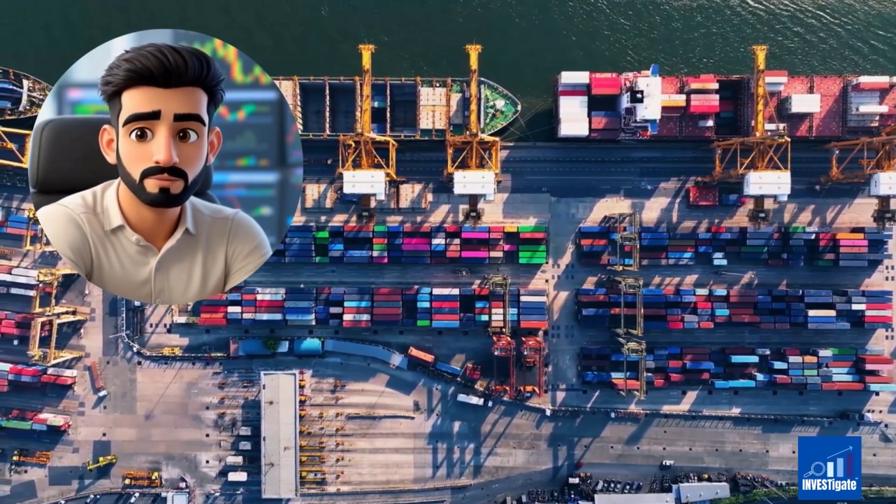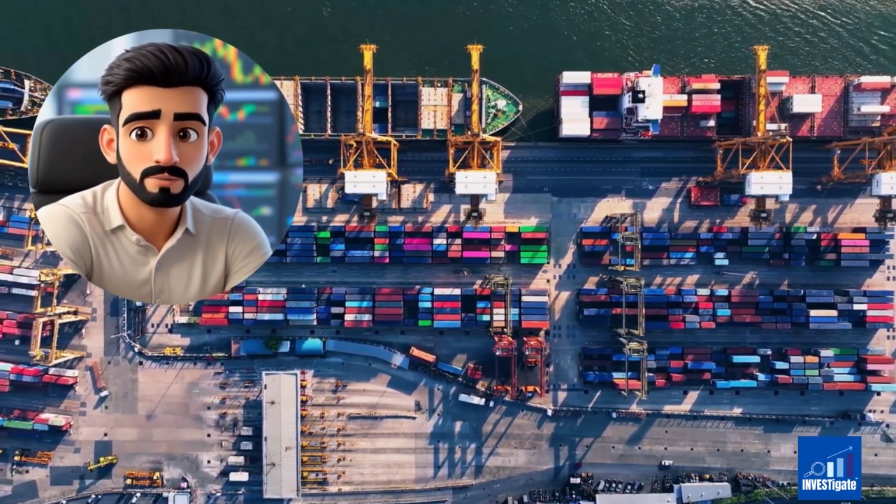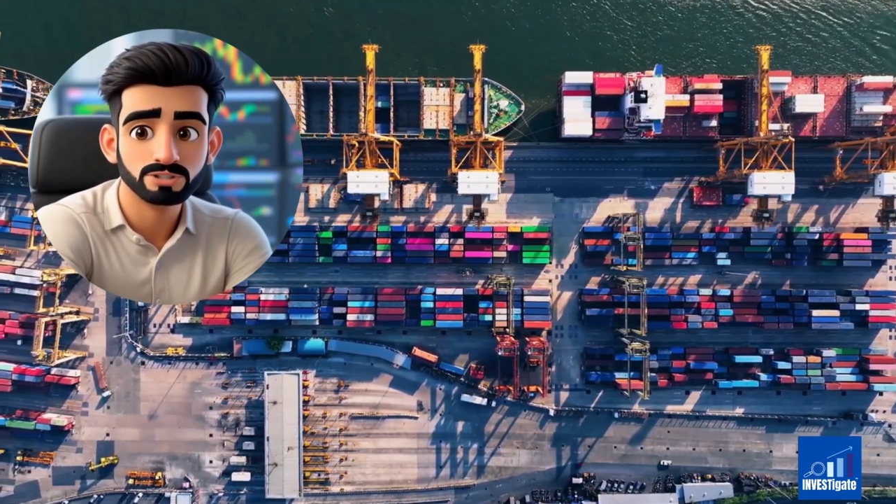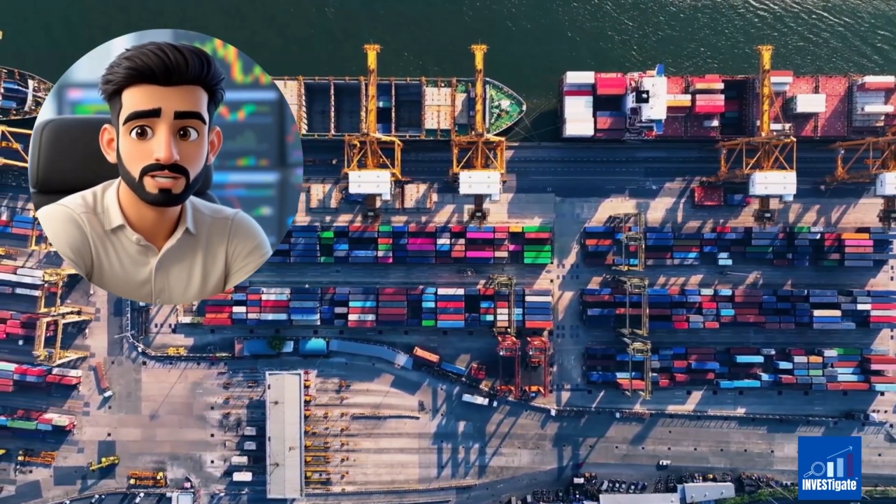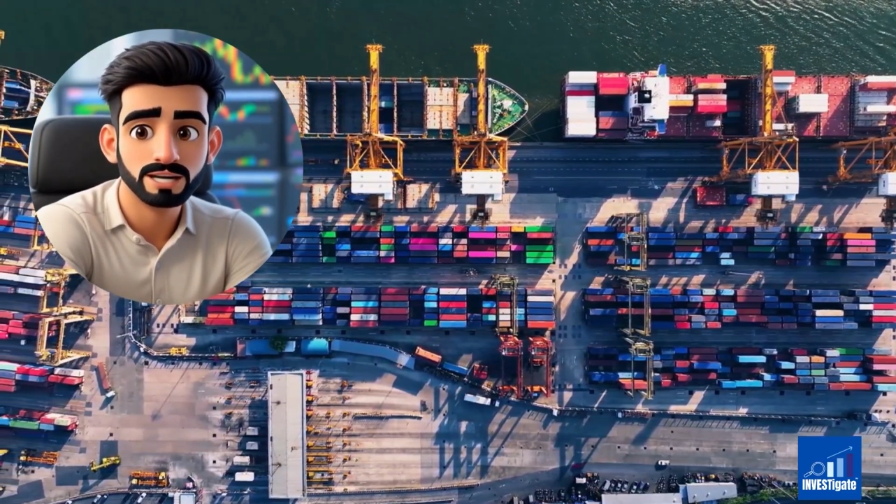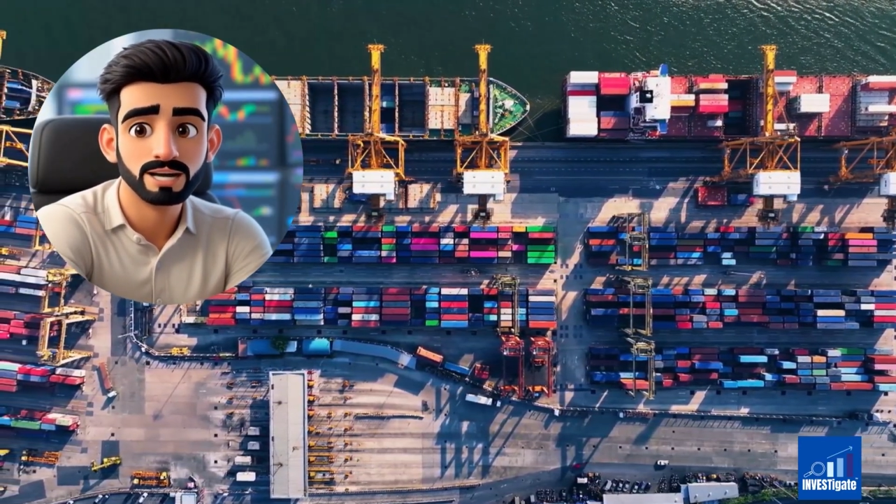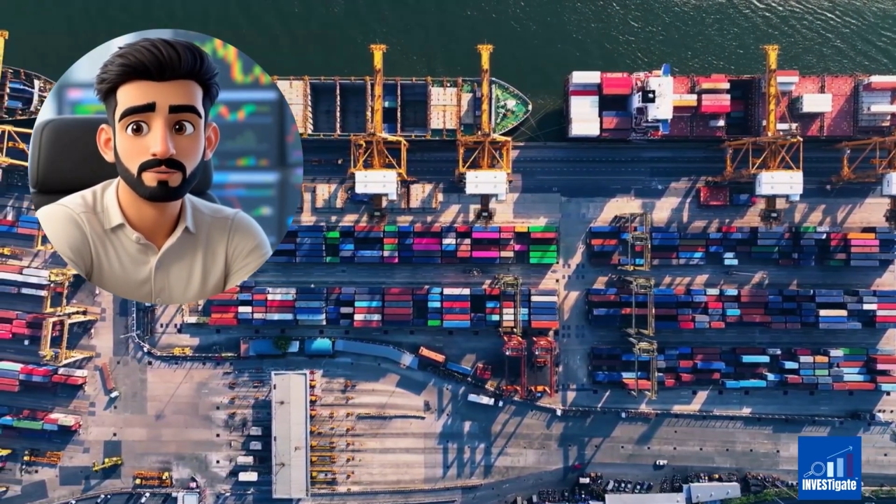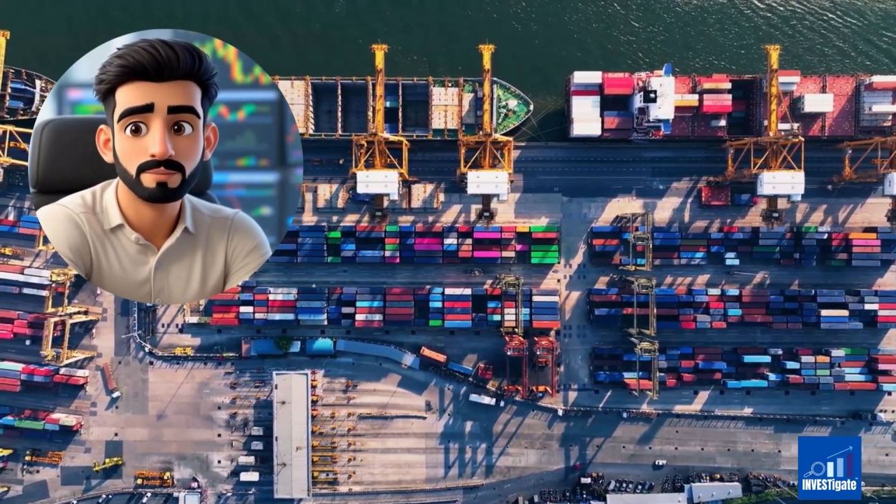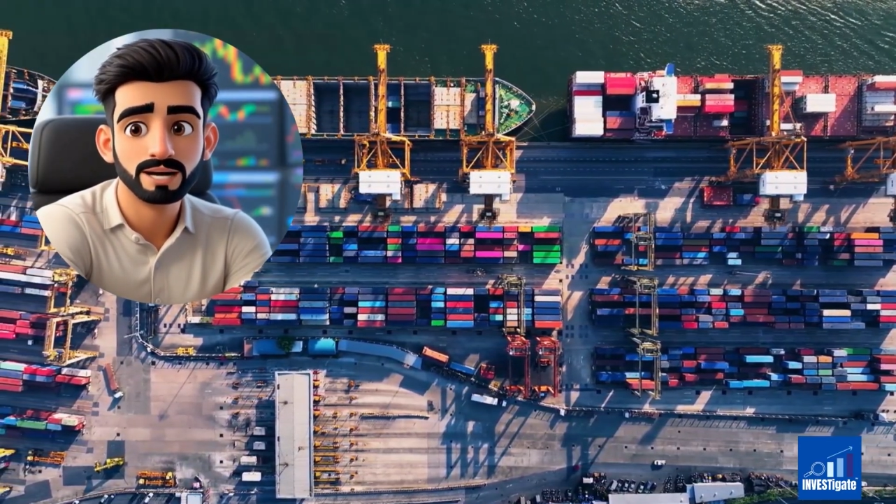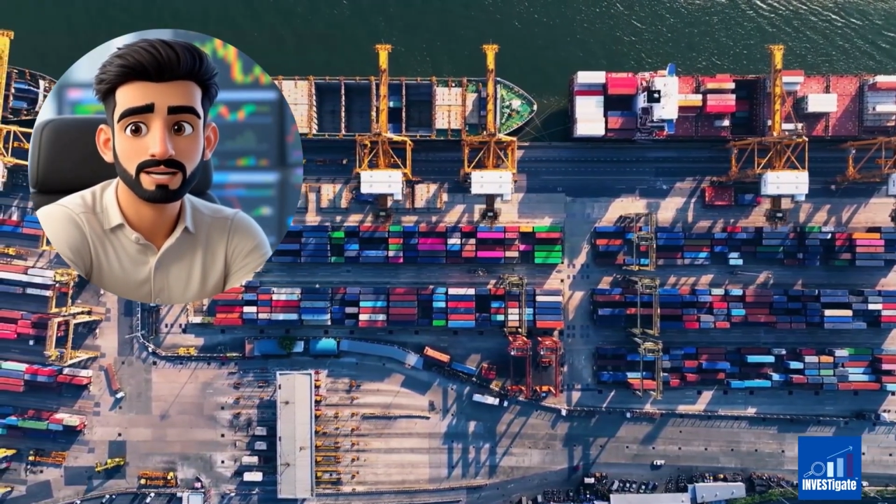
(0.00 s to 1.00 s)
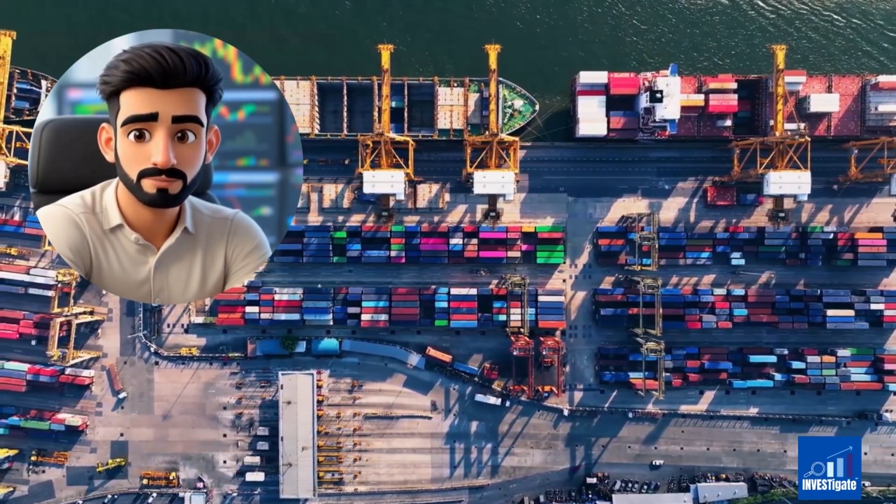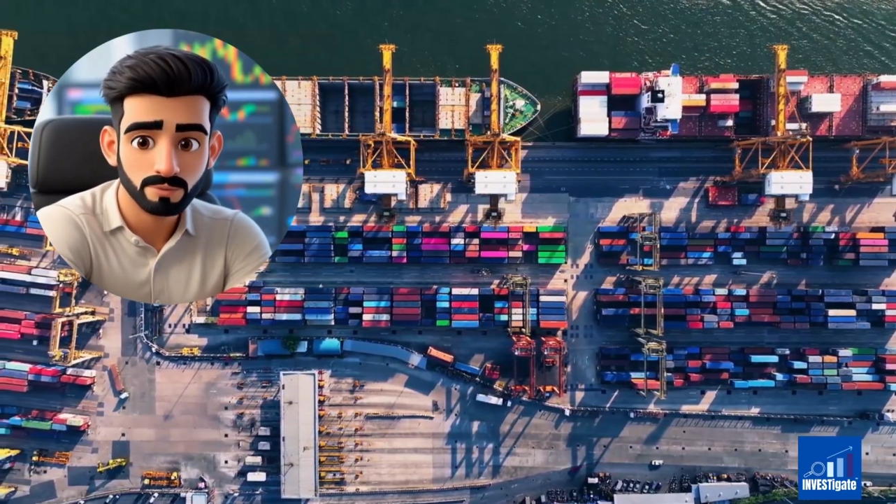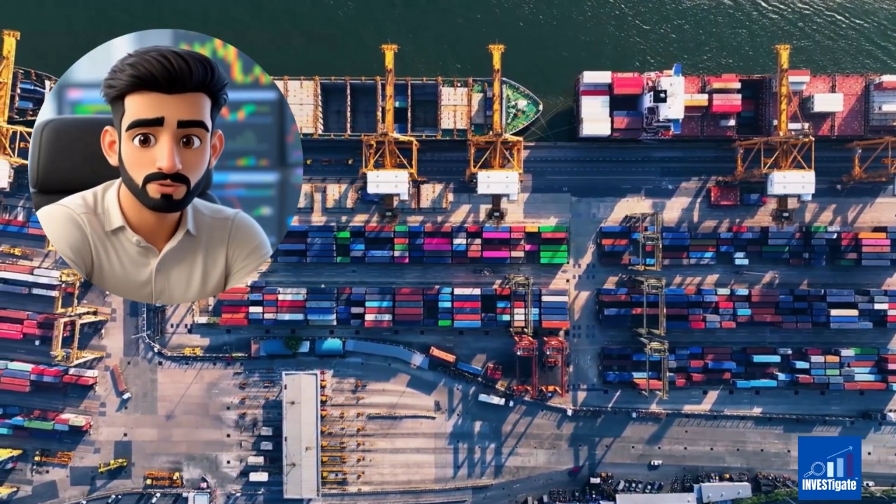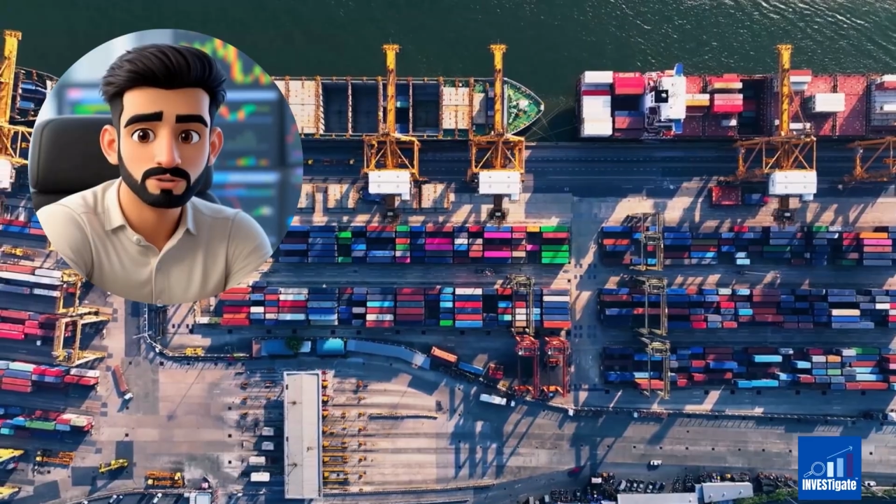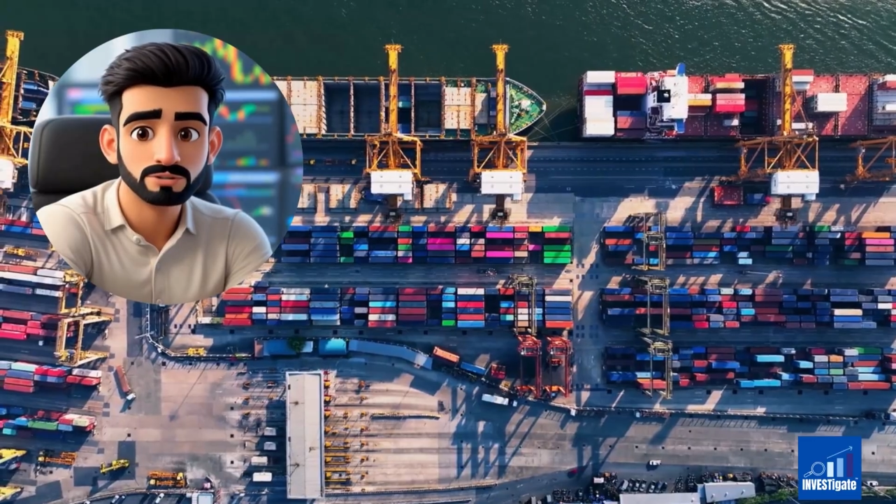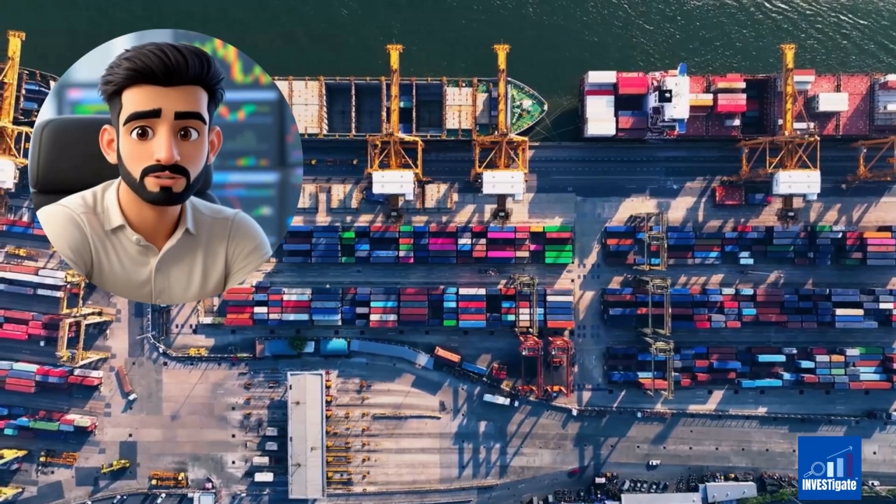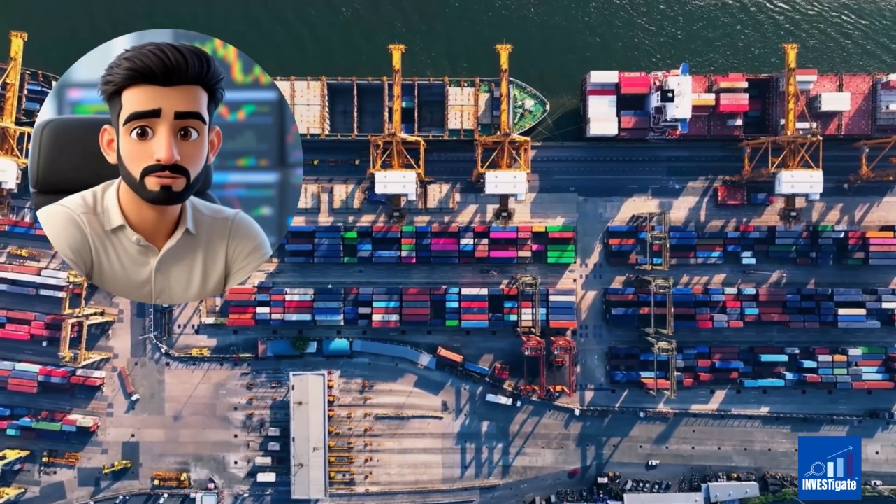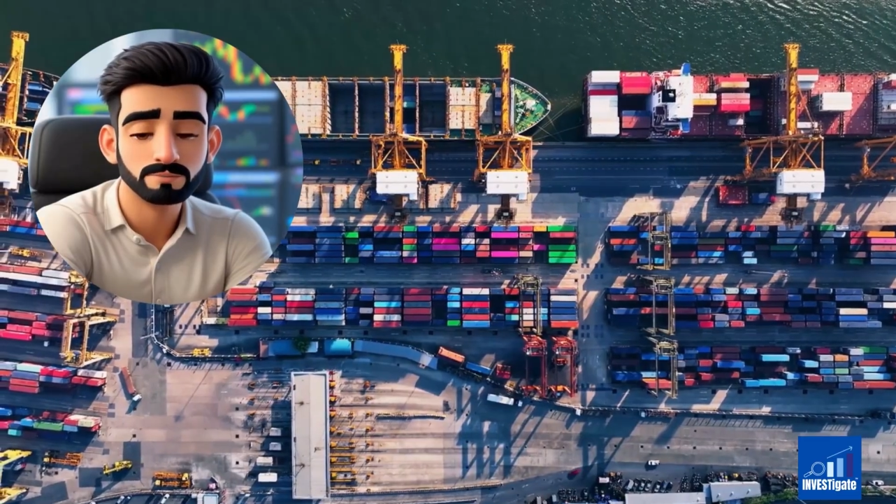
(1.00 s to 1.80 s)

which can help exporters.